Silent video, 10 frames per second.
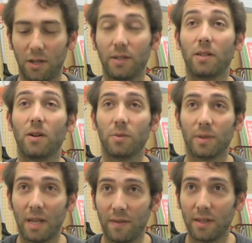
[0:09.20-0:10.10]
So Technology
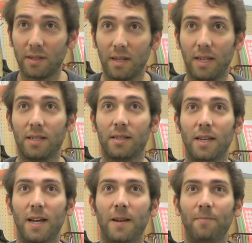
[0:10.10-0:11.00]
Will Save Us is
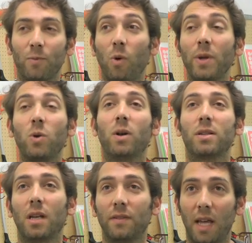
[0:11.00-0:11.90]
what we call
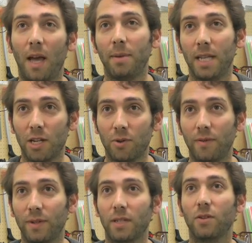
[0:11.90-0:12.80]
ourselves a
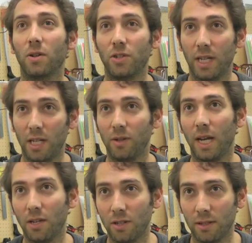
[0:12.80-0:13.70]
haberdashery for technology and
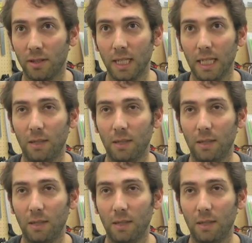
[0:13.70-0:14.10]
education.